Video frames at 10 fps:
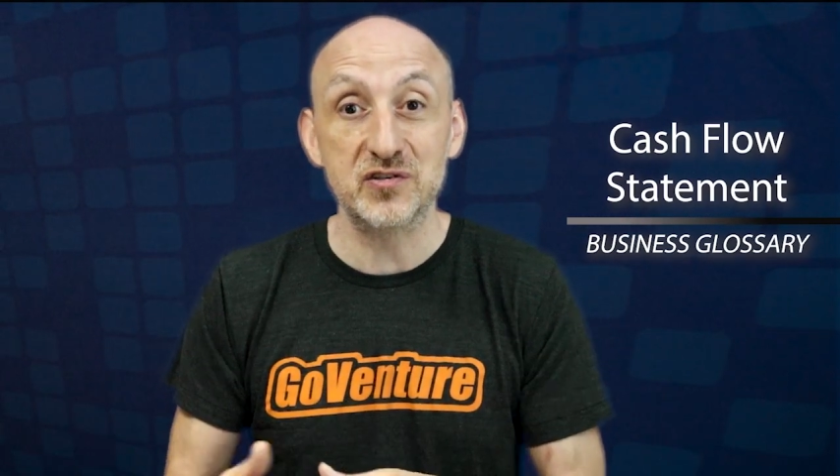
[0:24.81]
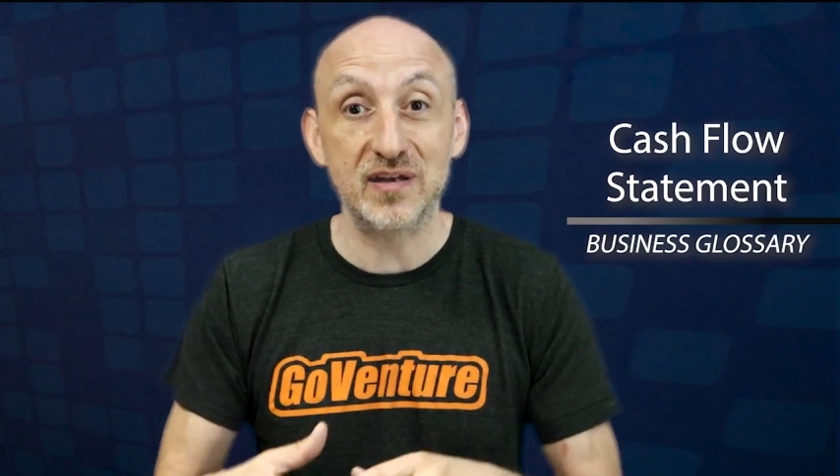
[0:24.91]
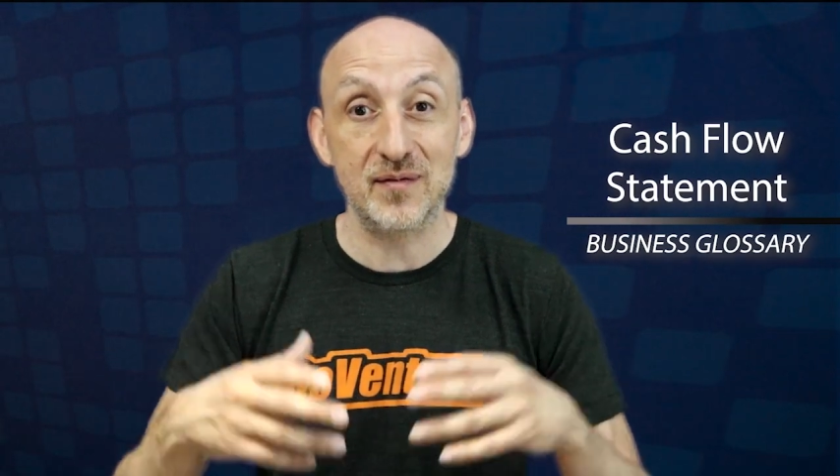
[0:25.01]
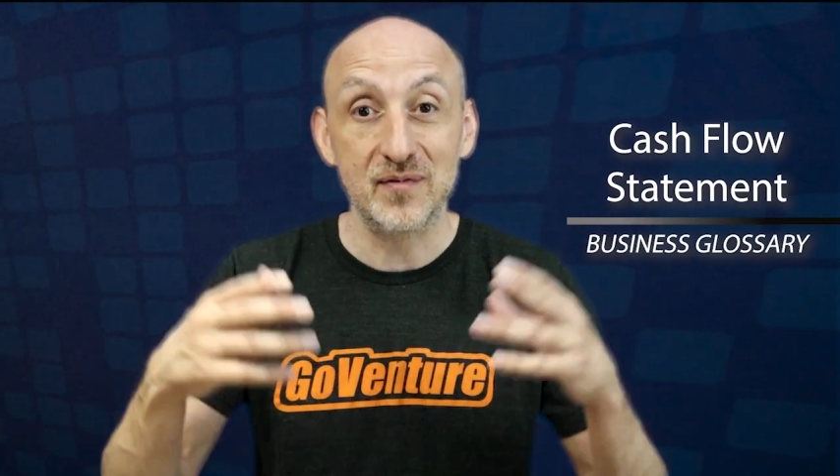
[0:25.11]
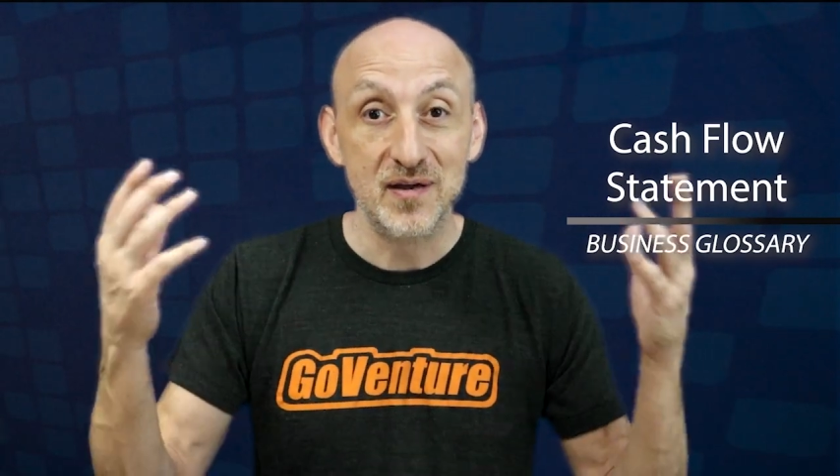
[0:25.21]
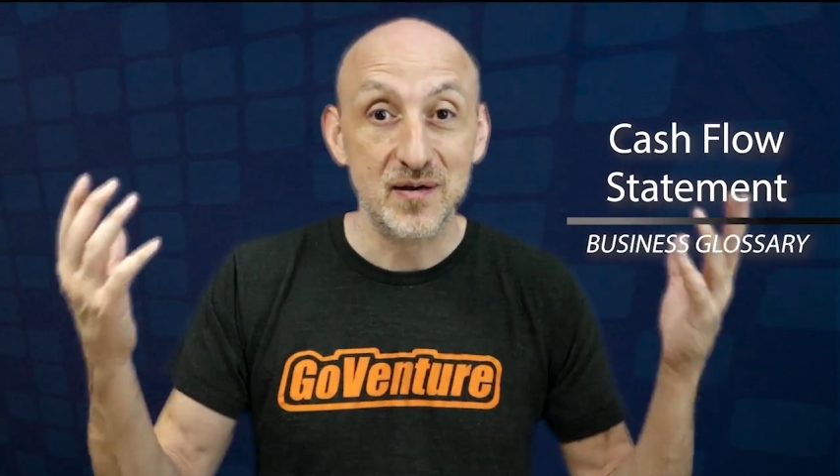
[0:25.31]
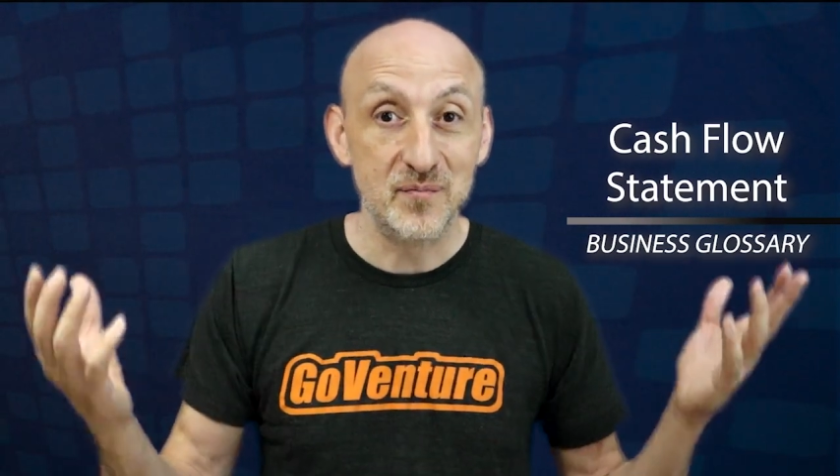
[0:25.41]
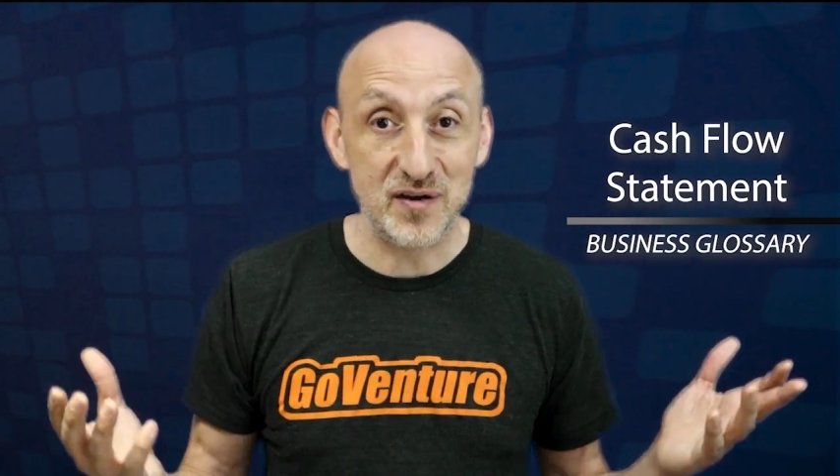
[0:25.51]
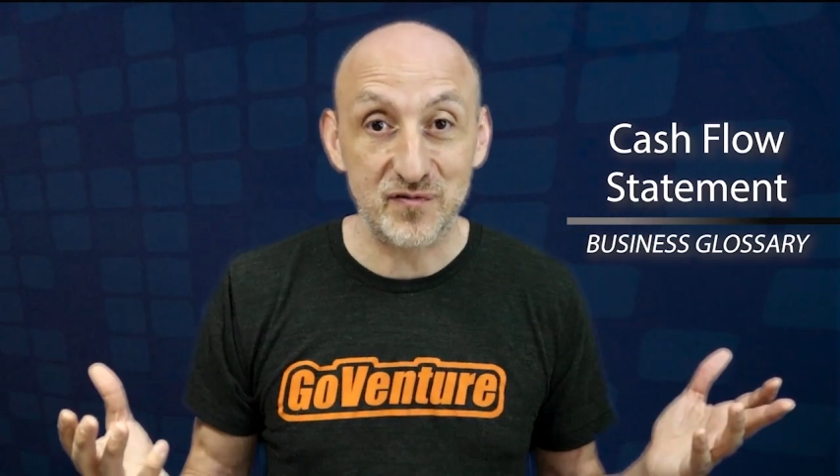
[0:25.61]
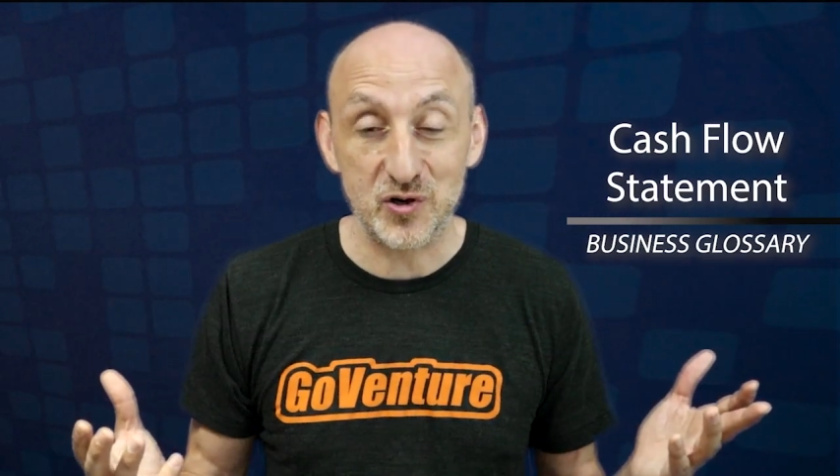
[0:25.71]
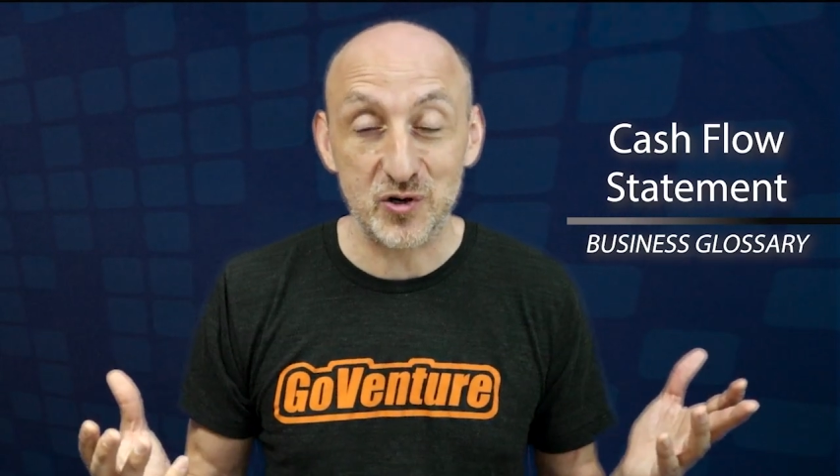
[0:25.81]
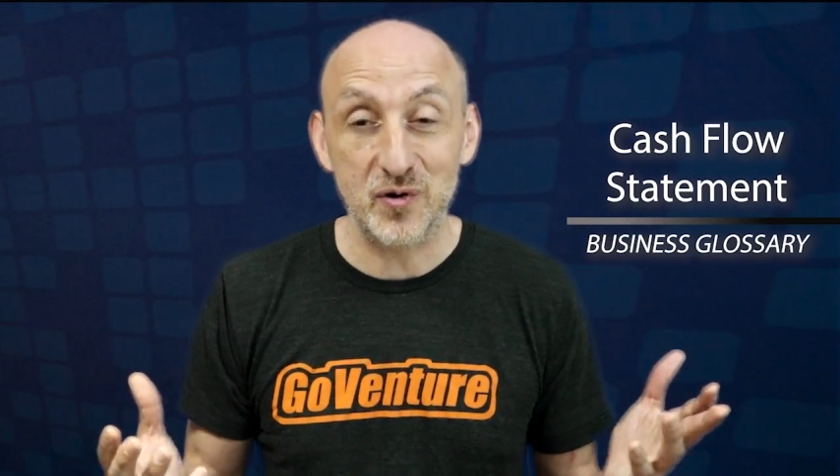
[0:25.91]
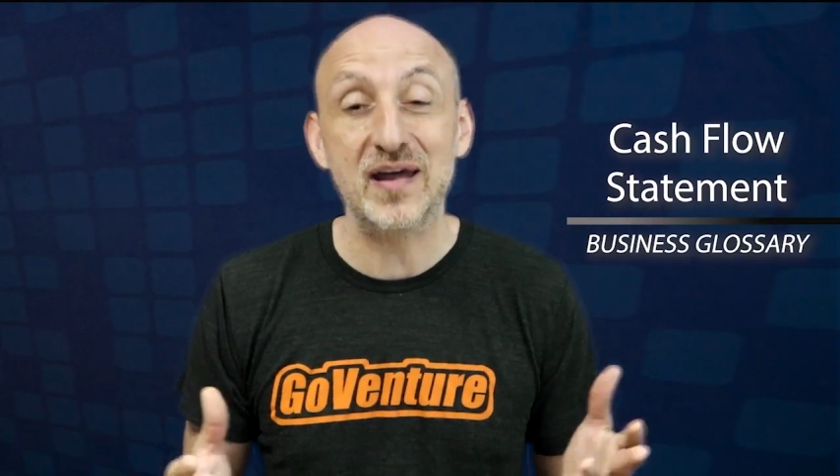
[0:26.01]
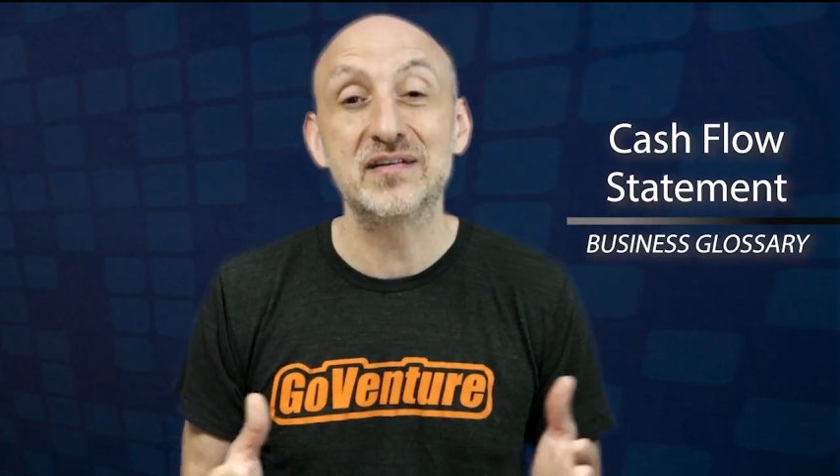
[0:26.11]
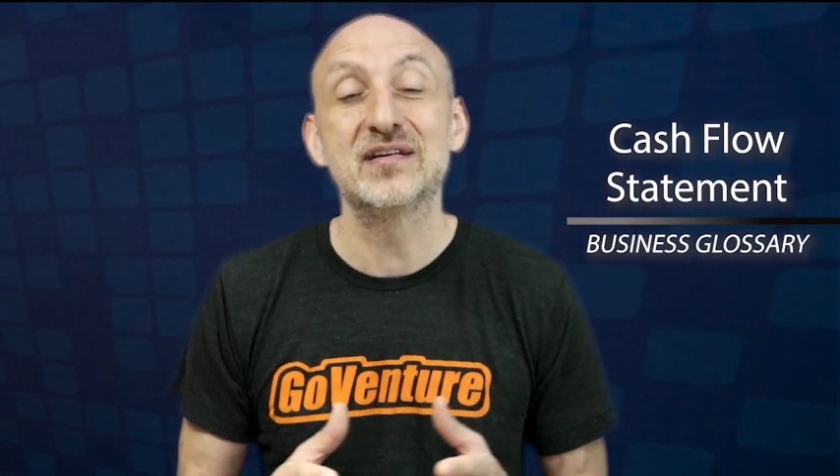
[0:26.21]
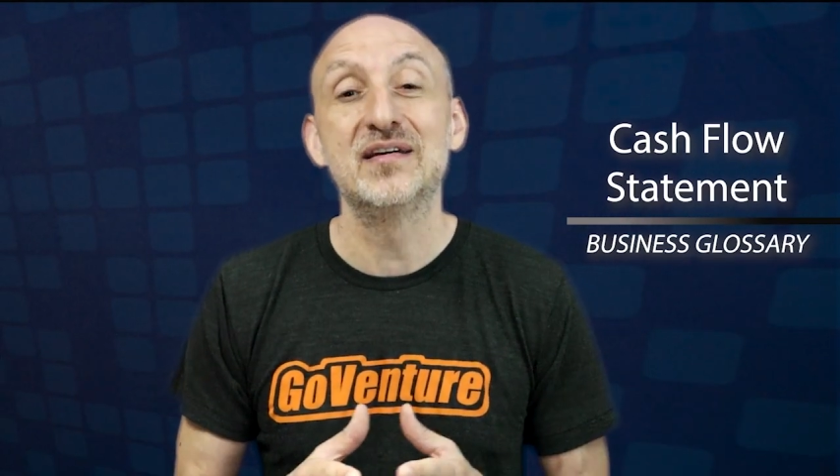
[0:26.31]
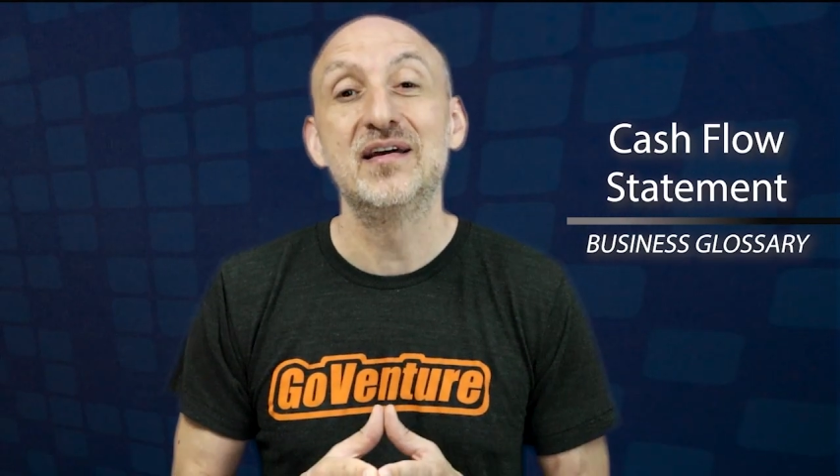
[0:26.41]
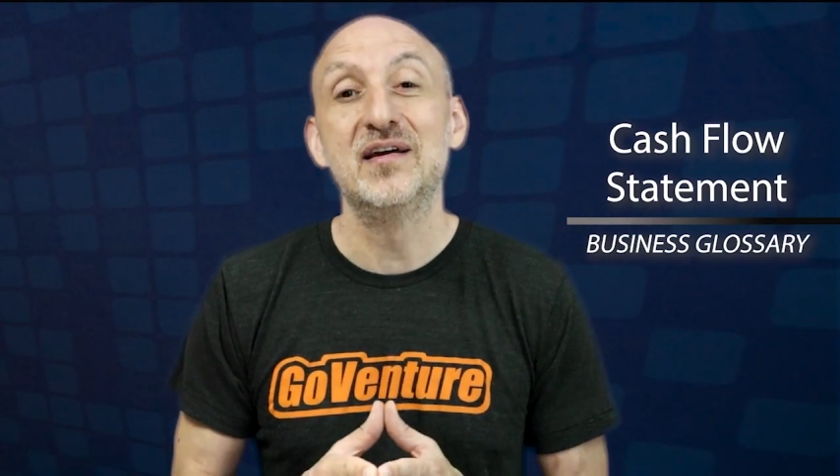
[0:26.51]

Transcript: you can't pay for your rent.